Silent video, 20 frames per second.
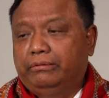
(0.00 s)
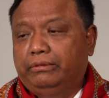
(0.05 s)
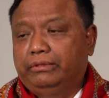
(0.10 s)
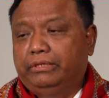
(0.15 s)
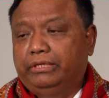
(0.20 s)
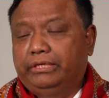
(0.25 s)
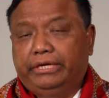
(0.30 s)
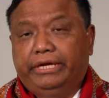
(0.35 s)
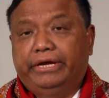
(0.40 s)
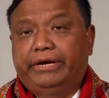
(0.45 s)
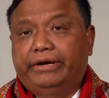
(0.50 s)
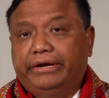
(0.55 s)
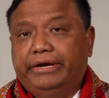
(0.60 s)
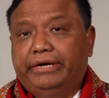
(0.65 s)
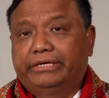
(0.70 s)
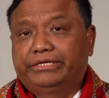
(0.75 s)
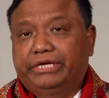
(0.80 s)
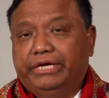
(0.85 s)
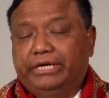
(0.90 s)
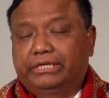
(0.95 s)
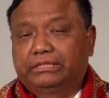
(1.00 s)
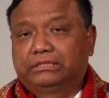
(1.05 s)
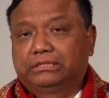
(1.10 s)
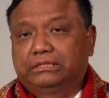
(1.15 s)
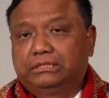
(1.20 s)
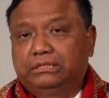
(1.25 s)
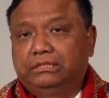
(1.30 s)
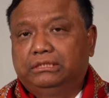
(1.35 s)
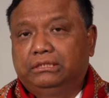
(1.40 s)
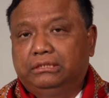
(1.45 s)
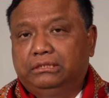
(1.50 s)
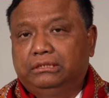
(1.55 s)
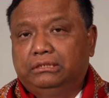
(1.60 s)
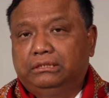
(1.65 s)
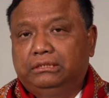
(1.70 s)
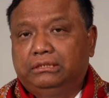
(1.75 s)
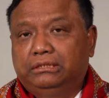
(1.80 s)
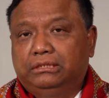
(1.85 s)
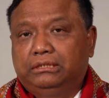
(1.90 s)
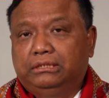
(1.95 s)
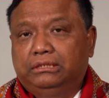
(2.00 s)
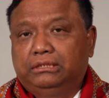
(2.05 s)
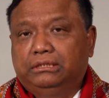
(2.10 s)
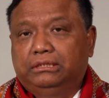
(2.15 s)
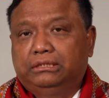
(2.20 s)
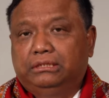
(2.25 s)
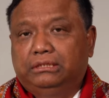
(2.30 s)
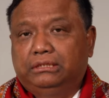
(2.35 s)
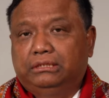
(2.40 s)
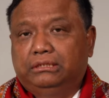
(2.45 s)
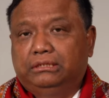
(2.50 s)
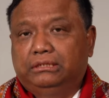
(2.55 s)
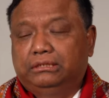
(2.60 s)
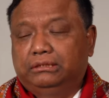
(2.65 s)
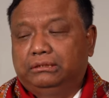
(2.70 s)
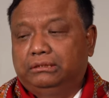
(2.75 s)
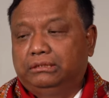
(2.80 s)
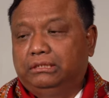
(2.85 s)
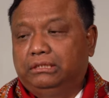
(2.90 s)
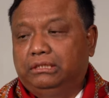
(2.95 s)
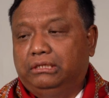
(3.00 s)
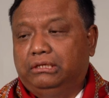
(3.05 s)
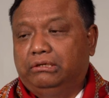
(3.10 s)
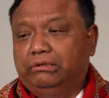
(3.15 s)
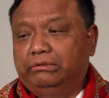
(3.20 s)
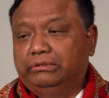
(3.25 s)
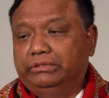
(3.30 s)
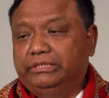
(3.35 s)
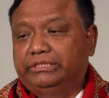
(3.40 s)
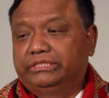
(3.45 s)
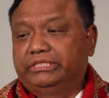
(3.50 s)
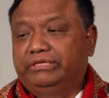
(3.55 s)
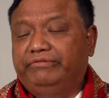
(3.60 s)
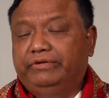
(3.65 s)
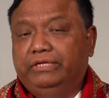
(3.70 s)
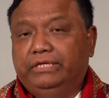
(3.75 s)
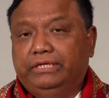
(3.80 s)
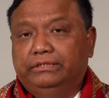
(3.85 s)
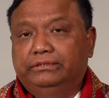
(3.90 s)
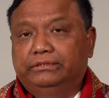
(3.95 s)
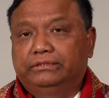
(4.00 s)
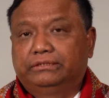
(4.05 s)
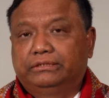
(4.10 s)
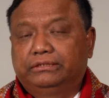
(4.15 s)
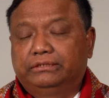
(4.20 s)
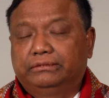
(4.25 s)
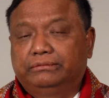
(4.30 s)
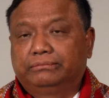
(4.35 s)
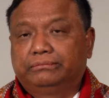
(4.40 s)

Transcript: the air attacks uh, on the civilians.